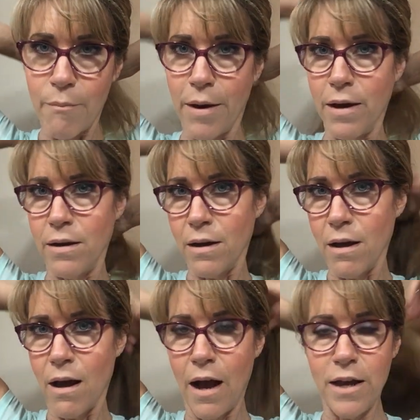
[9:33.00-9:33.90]
But
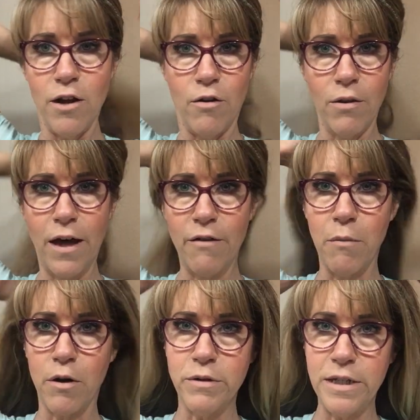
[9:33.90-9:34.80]
I know a lot of
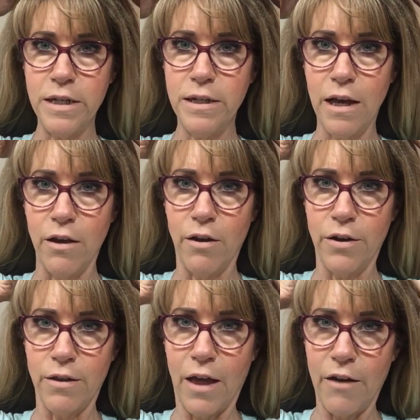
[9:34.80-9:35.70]
them aren't
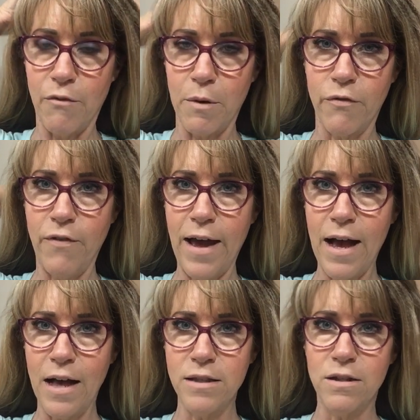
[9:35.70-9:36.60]
detailed. A lot of them are
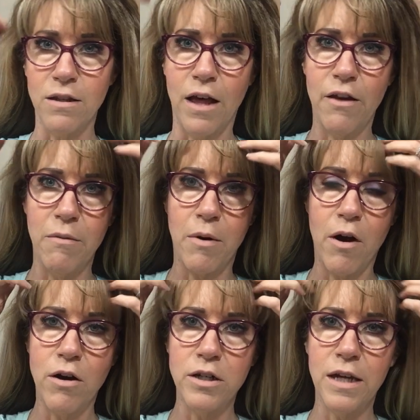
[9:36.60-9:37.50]
fast. A lot of them are
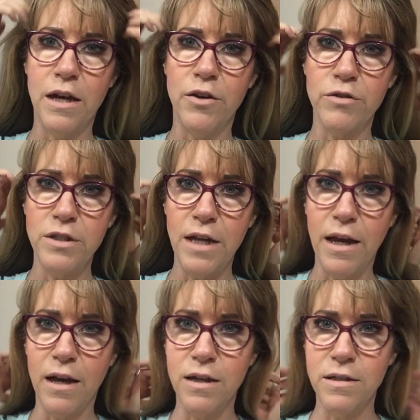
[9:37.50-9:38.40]
hard to
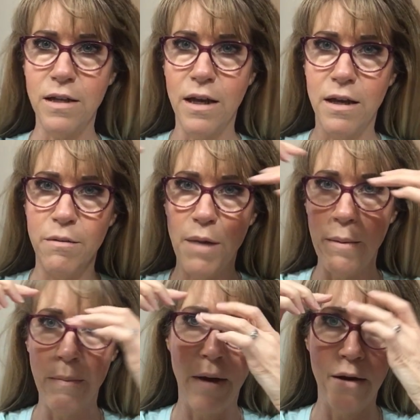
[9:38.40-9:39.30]
understand. And
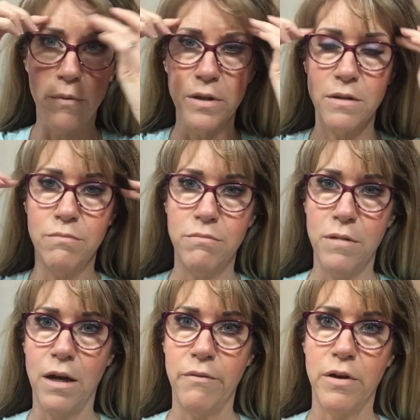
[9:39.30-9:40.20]
maybe mine was
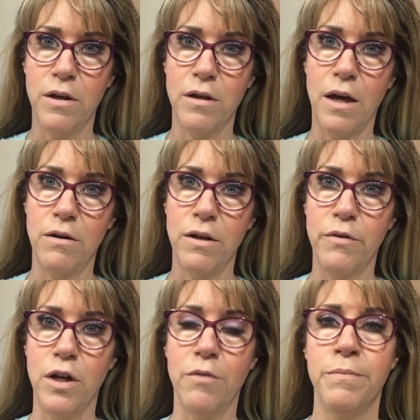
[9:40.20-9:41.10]
not even good. I don't
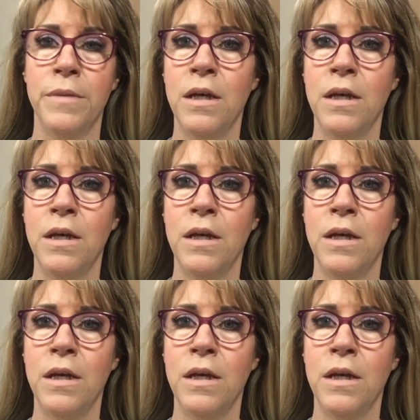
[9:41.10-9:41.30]
even know.